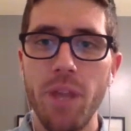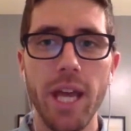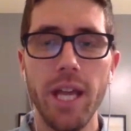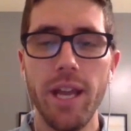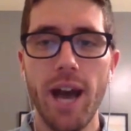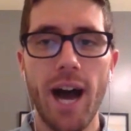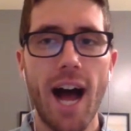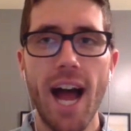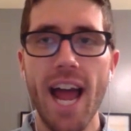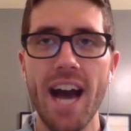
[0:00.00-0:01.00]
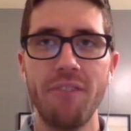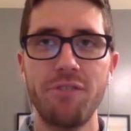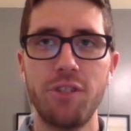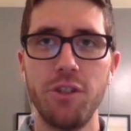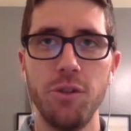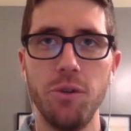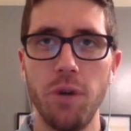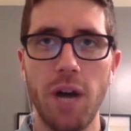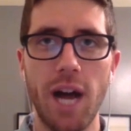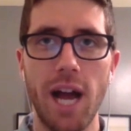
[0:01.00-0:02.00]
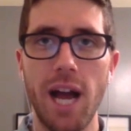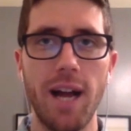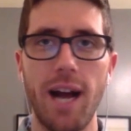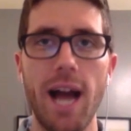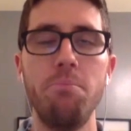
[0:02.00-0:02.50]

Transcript: And I have to, I, I